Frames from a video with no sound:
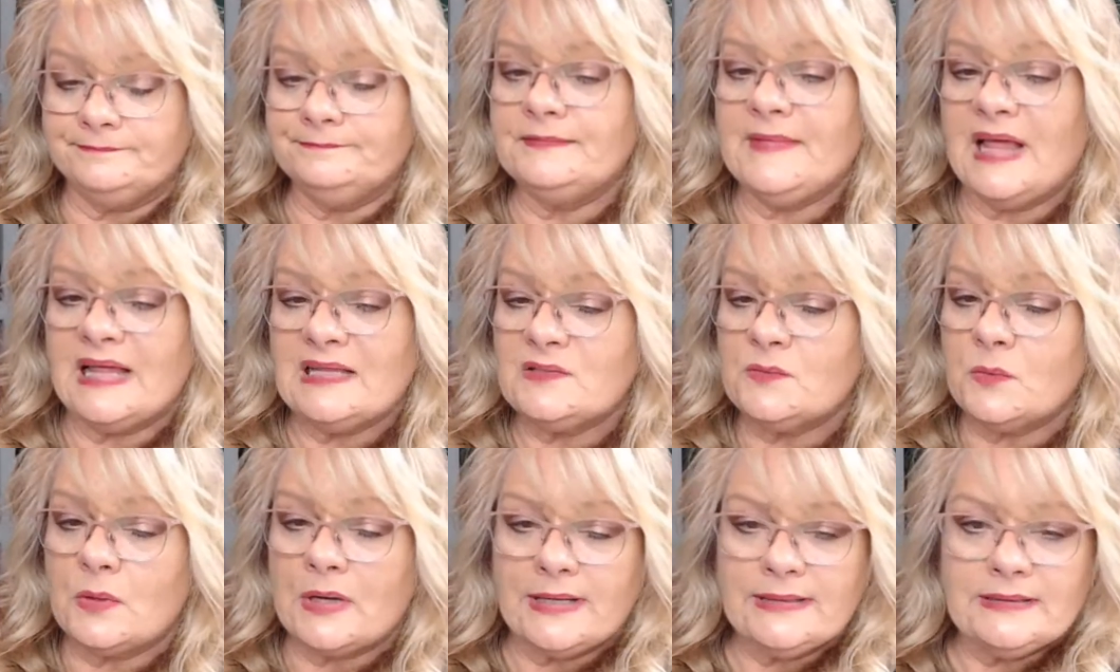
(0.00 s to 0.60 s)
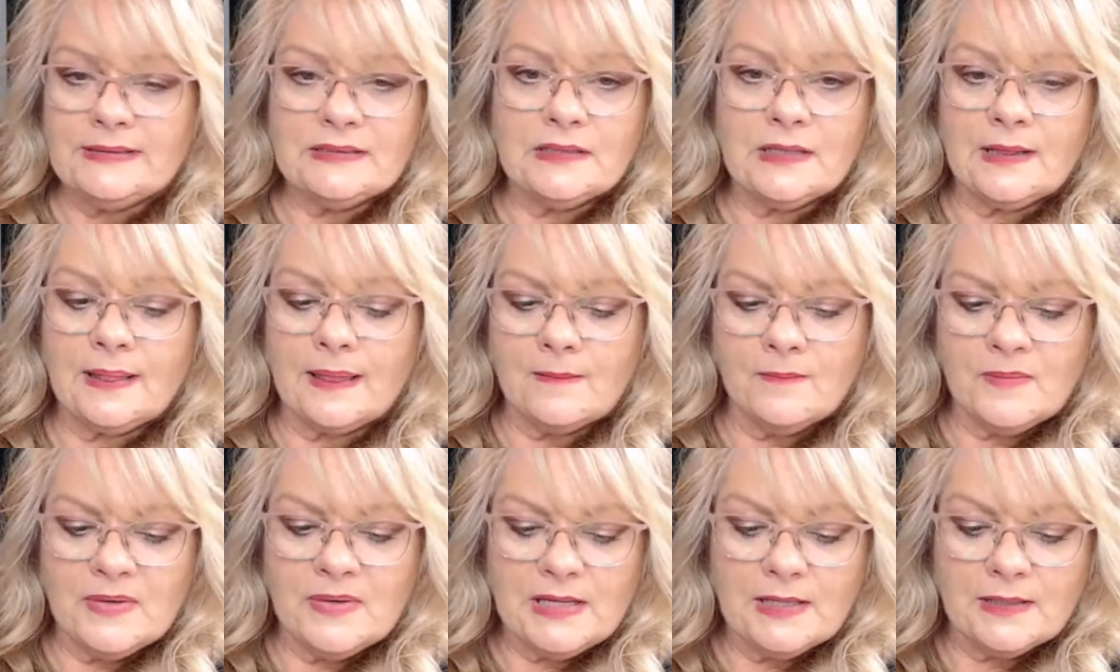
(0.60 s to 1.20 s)
That's what I did in
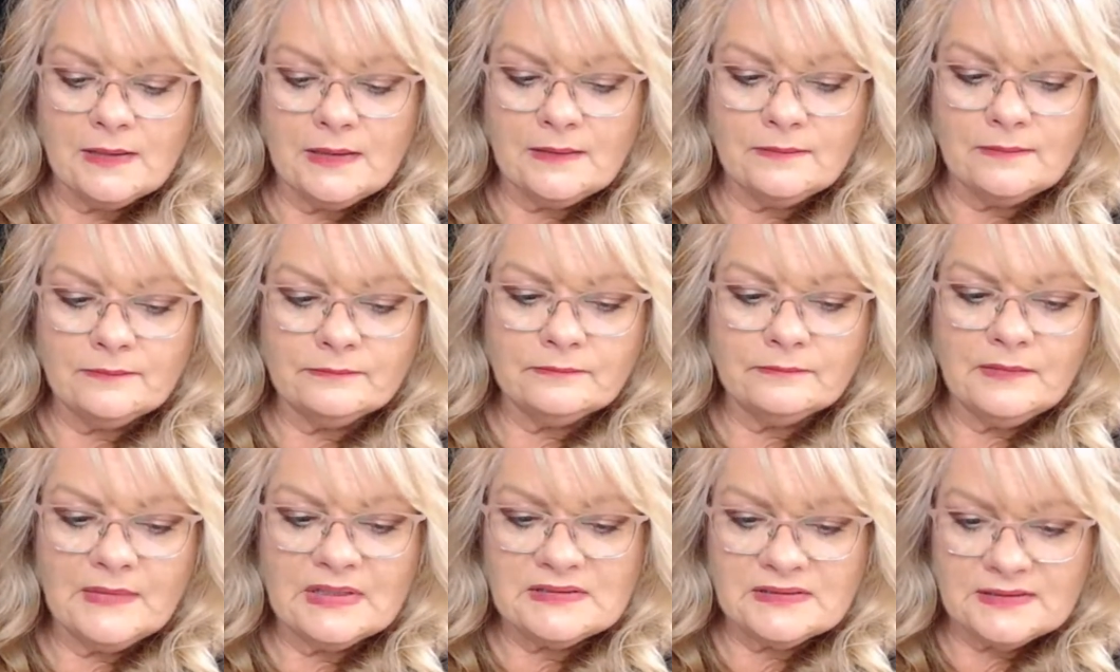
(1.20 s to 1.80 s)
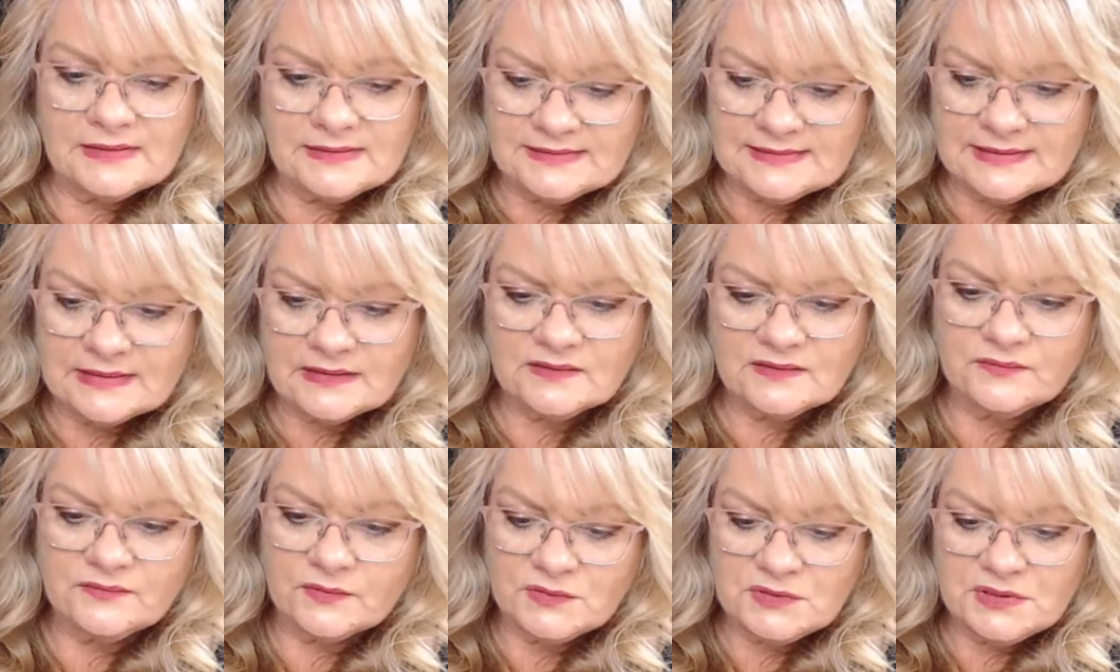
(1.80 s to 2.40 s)
the beginning. The
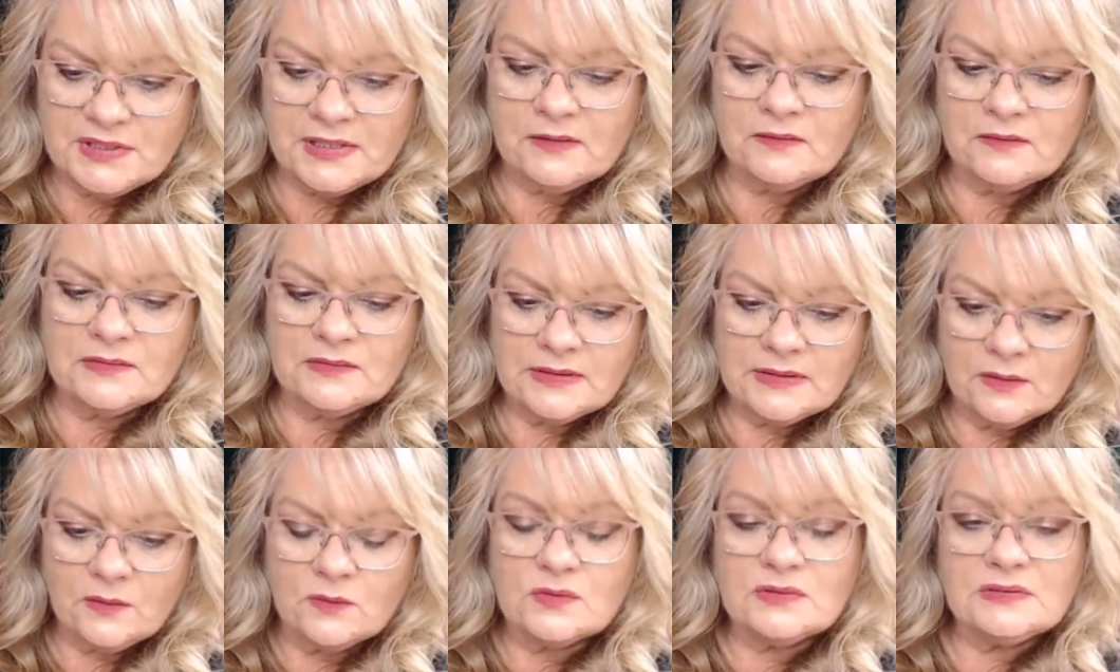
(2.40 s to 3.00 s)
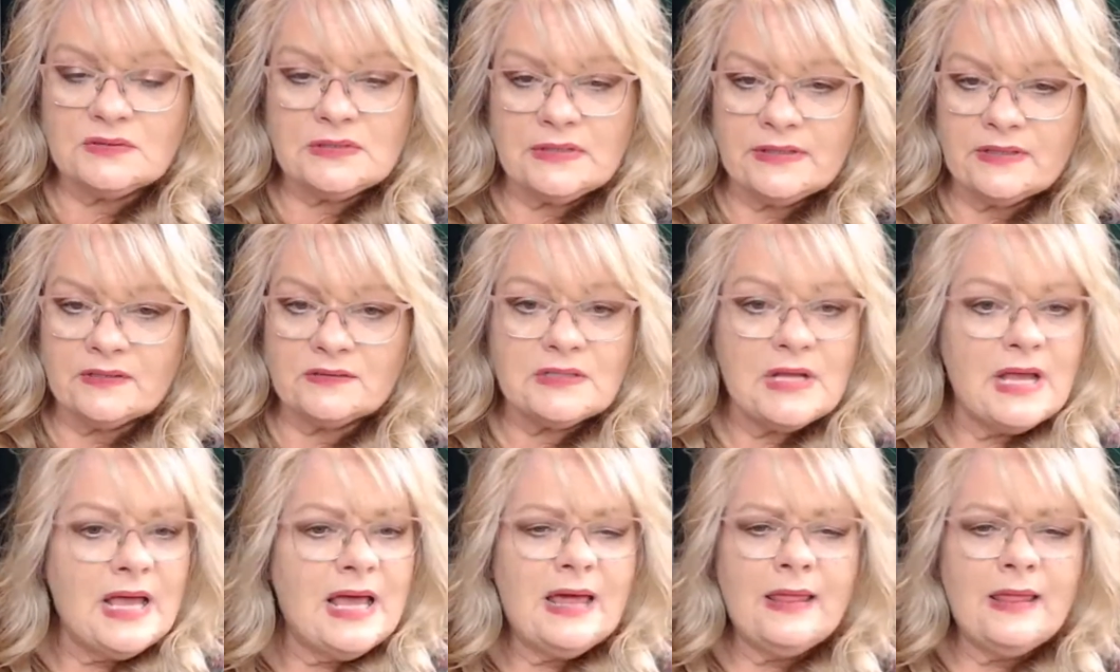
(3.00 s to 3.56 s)
successful channels, like go see those.